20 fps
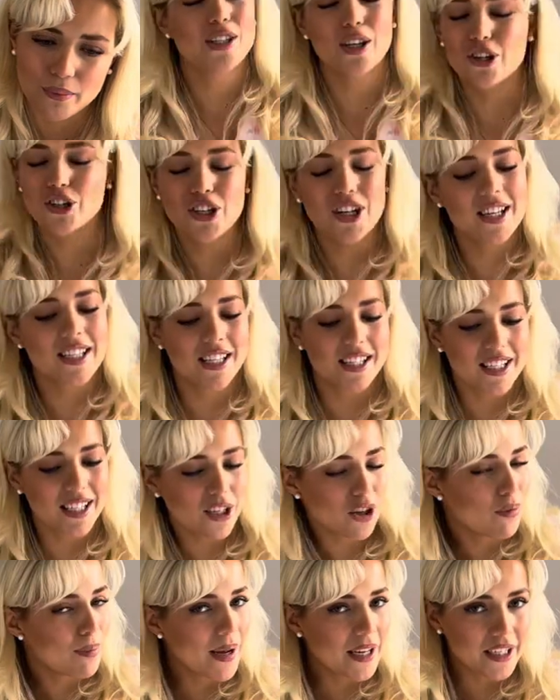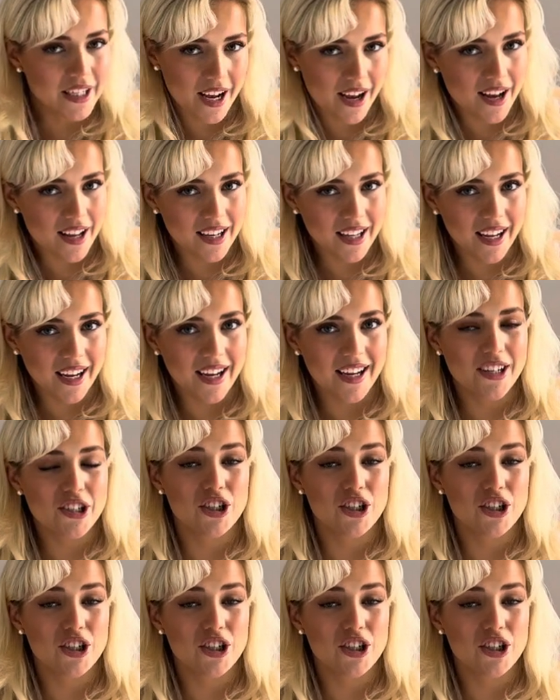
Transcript: So she's a single bed girly.